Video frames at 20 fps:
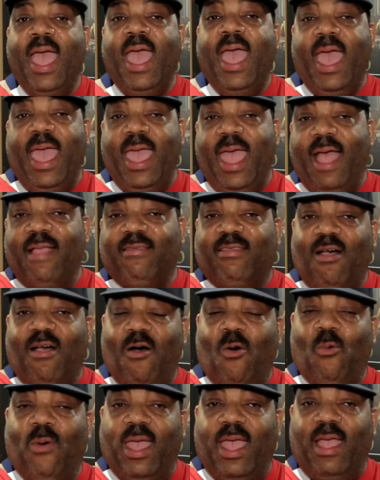Hey, as
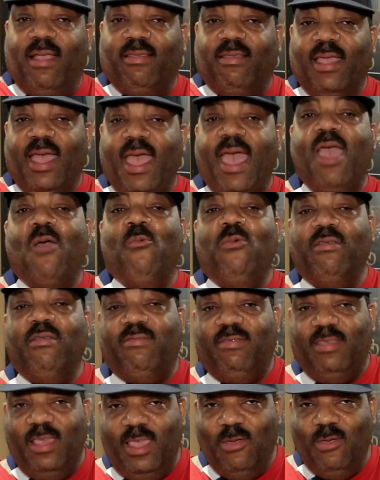always, hey, we'll
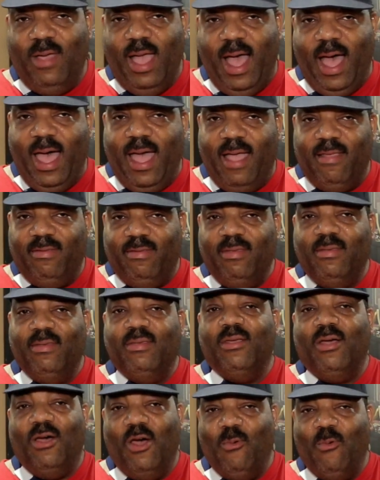see you guys
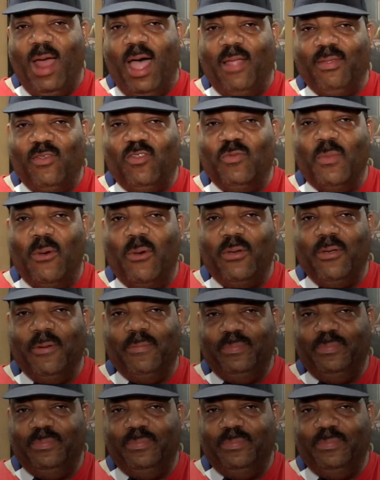around the smoker.